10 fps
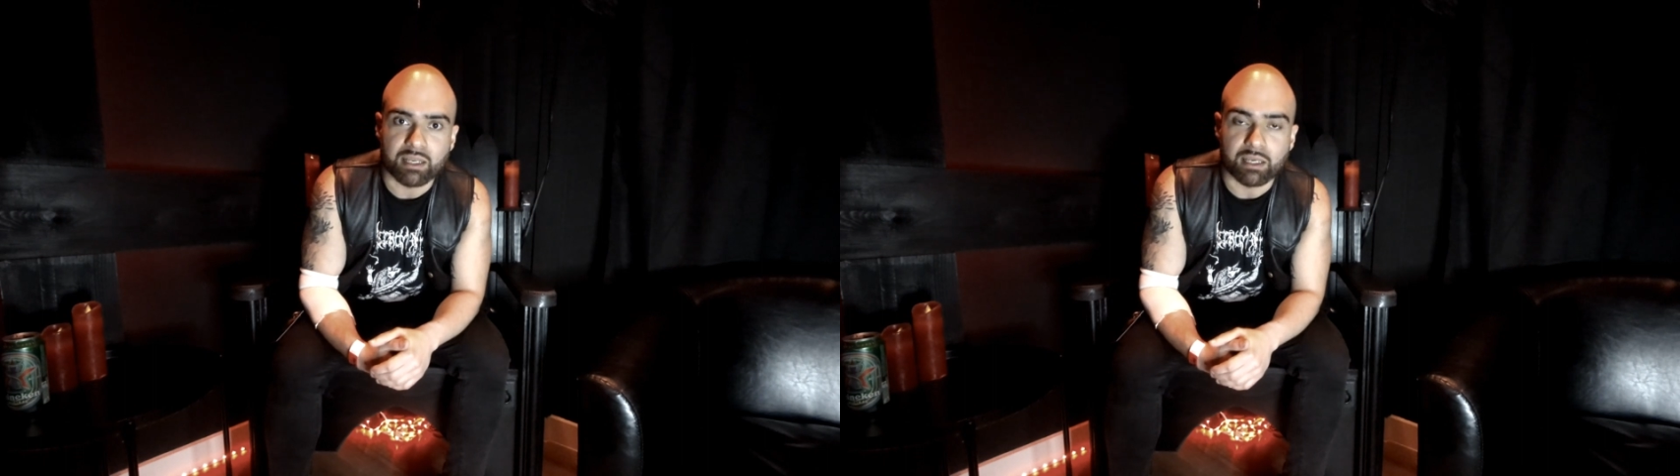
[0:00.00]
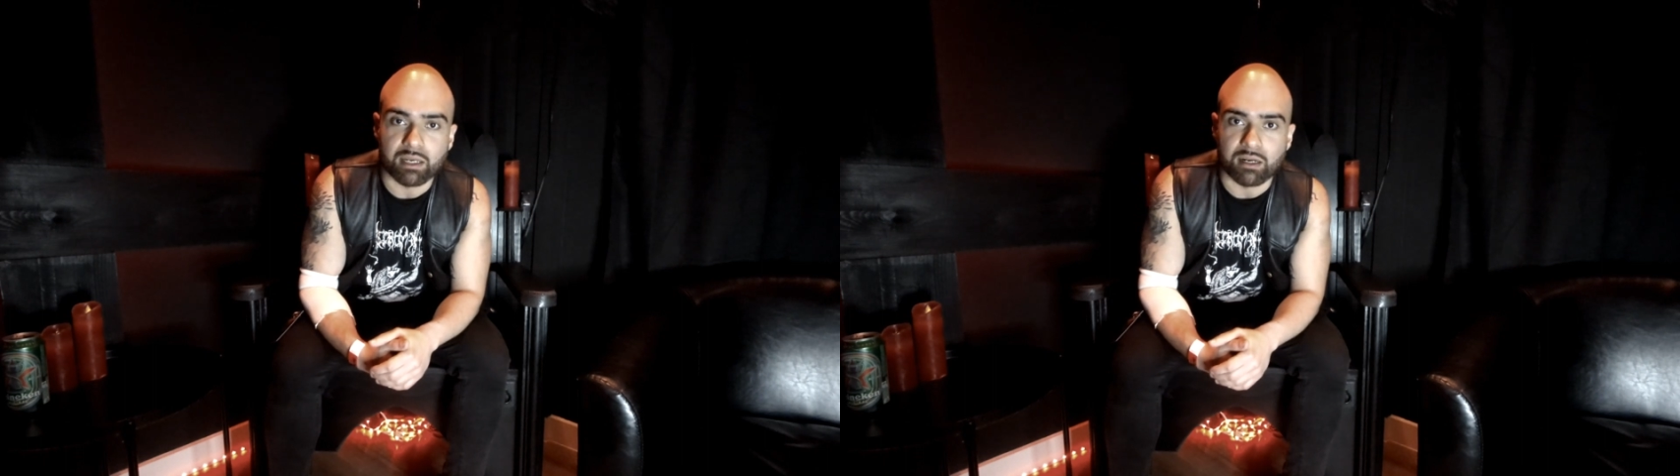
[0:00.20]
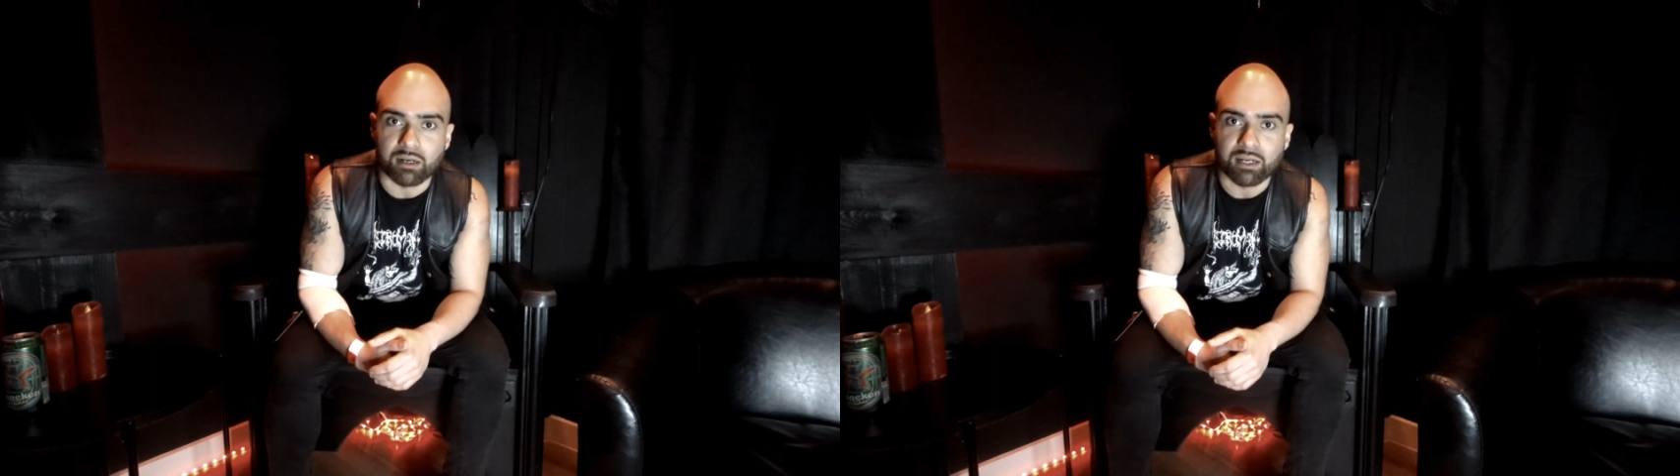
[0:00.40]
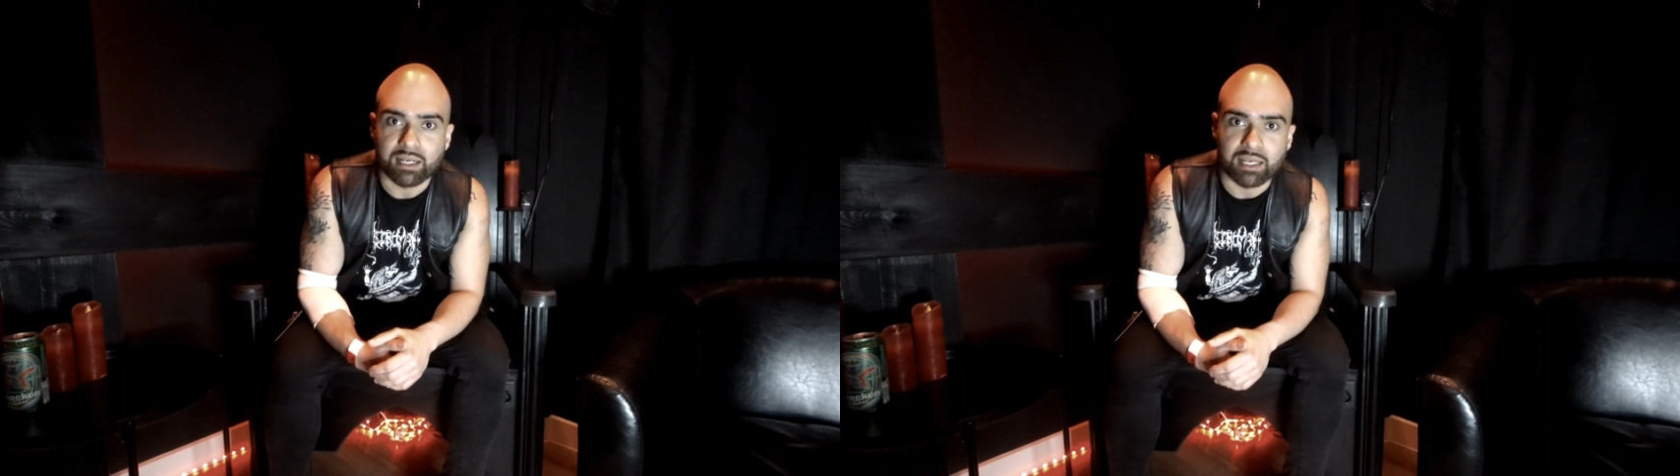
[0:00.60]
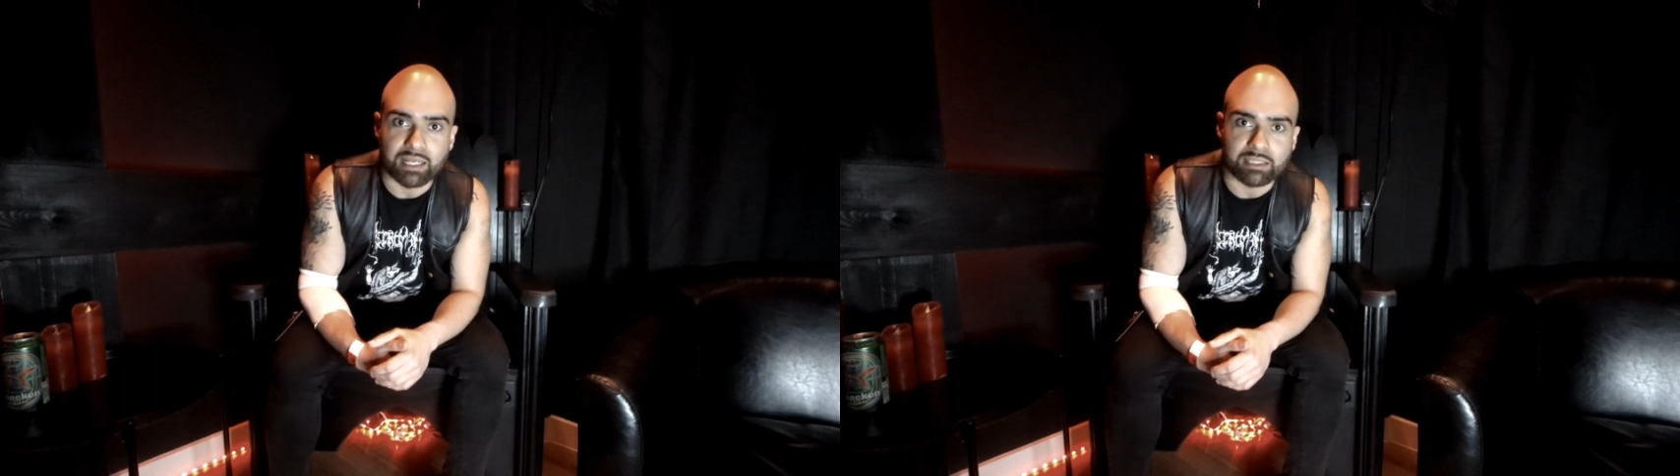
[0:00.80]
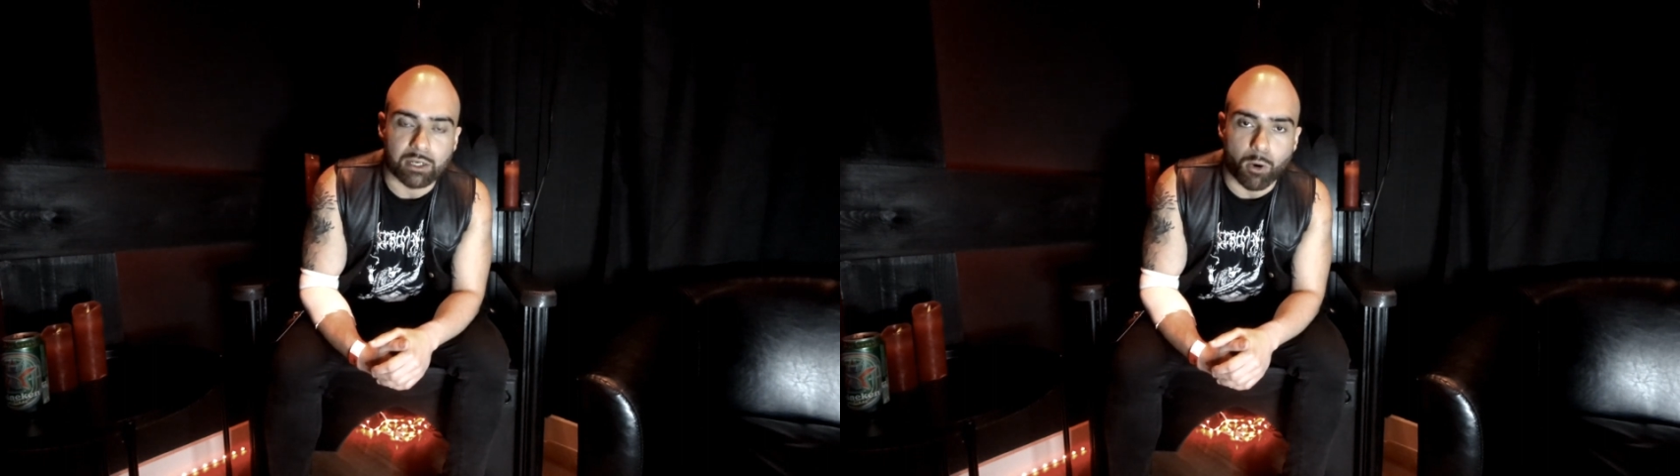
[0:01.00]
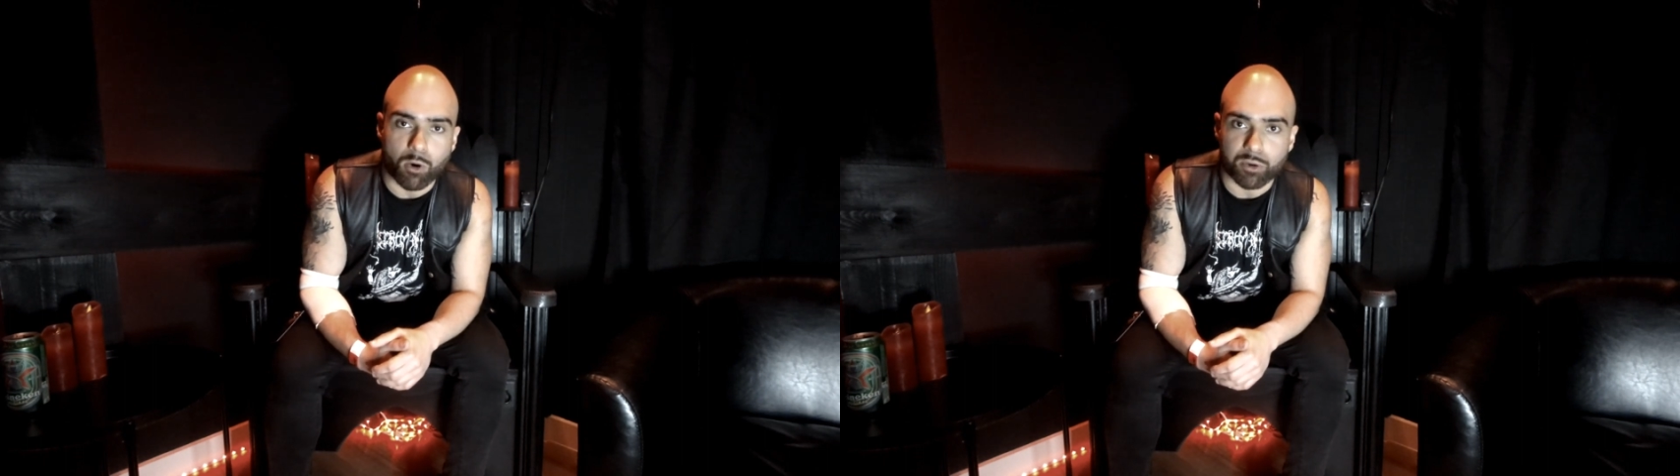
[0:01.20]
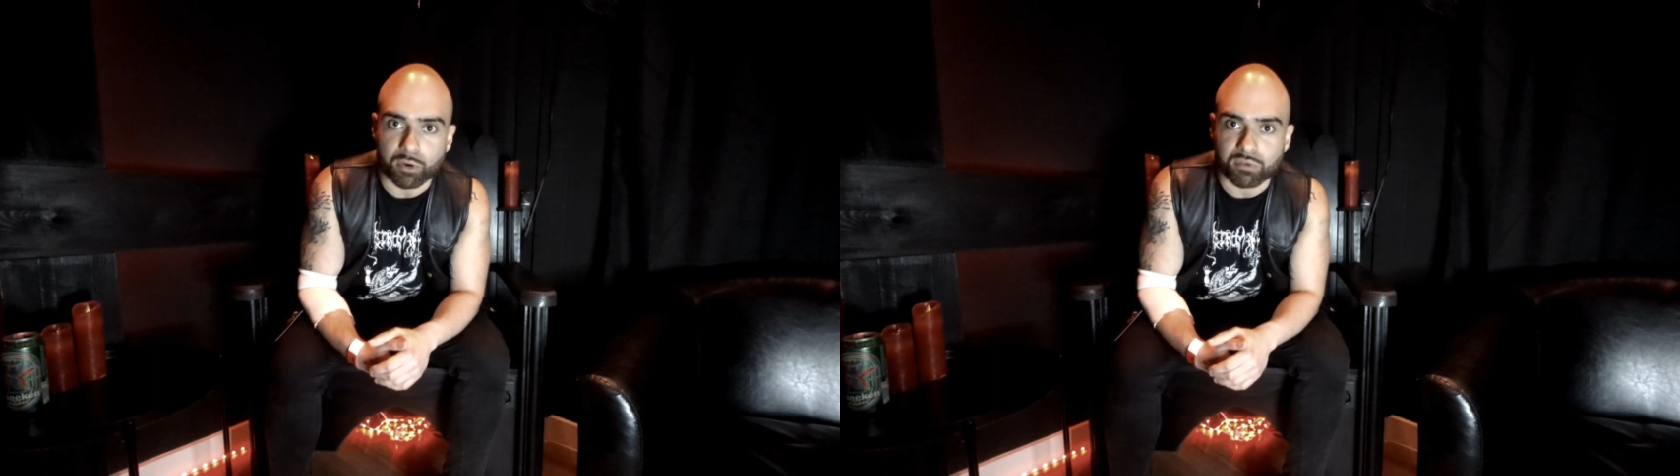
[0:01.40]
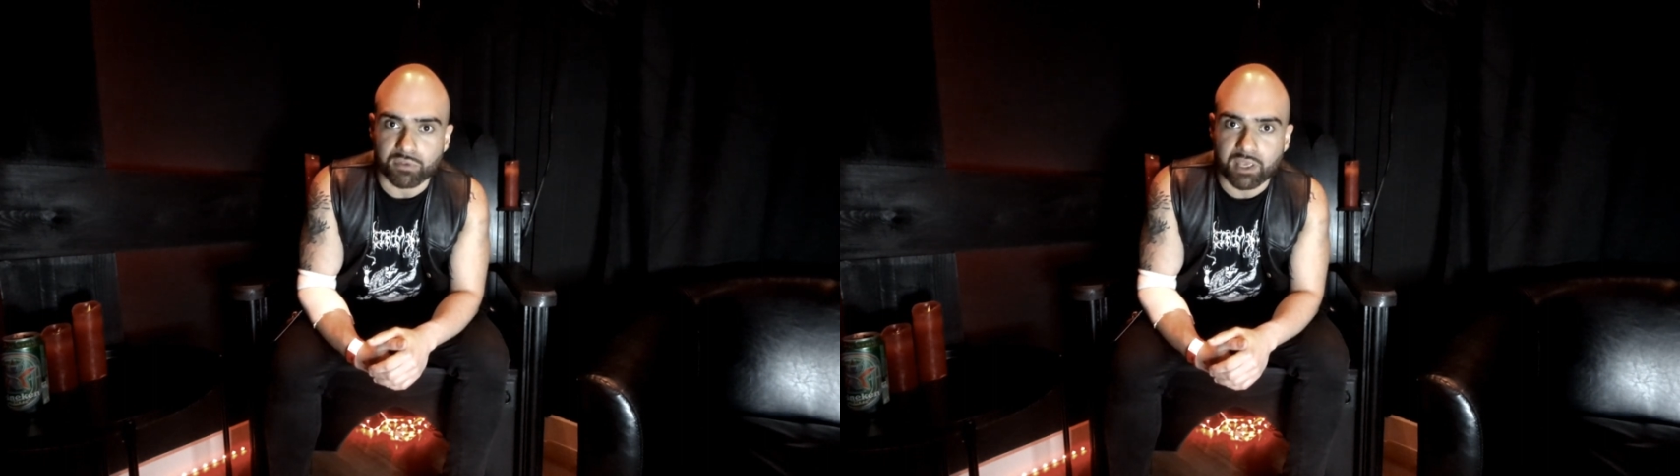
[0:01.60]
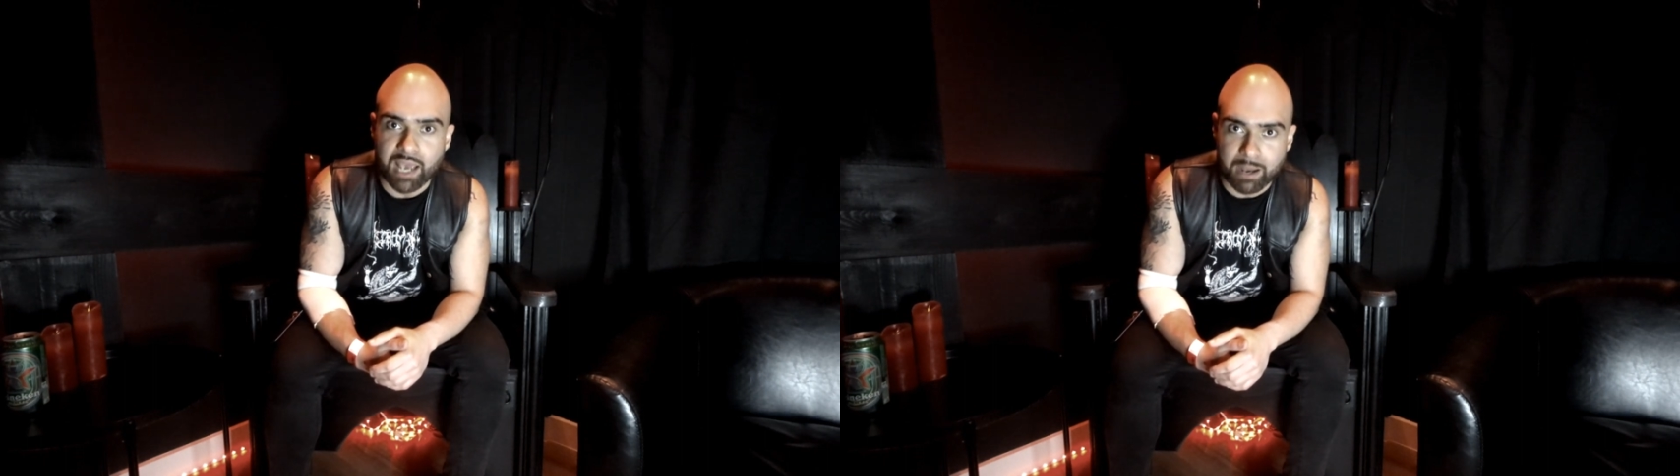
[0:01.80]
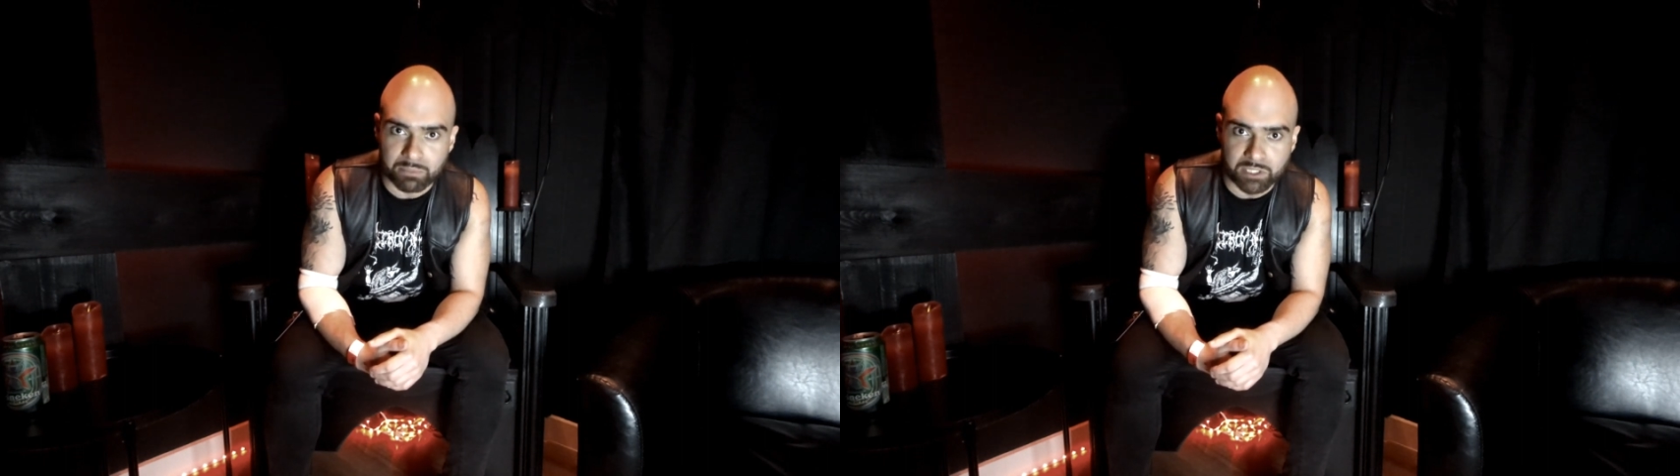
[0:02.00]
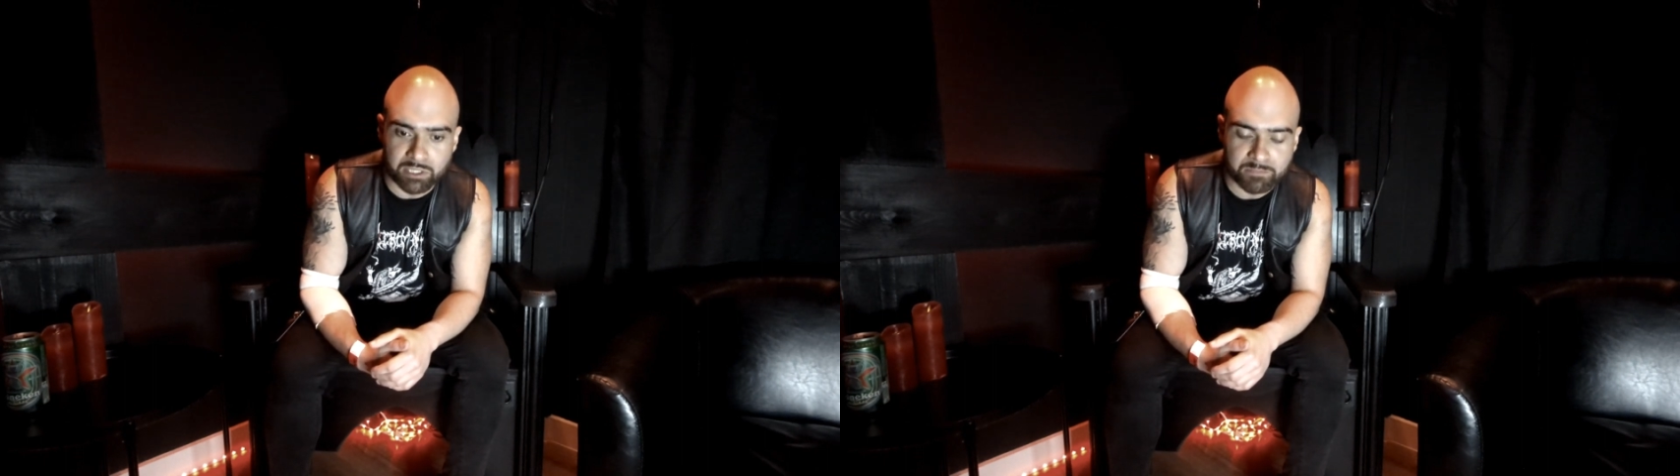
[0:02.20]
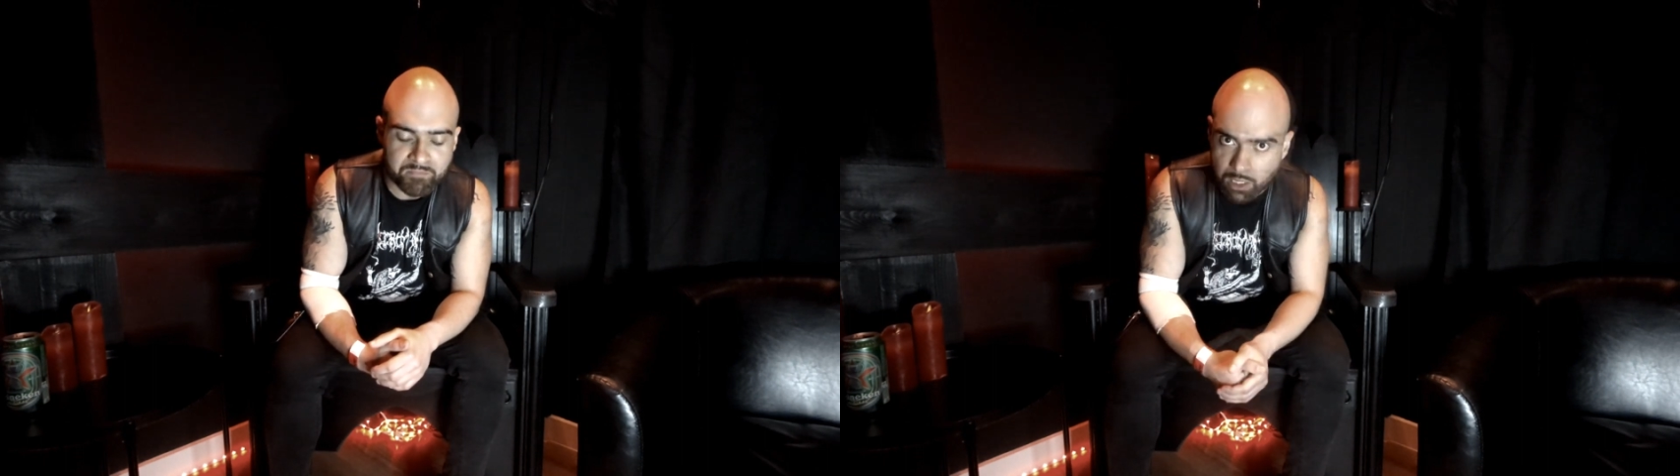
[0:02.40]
here at the heart of Camden.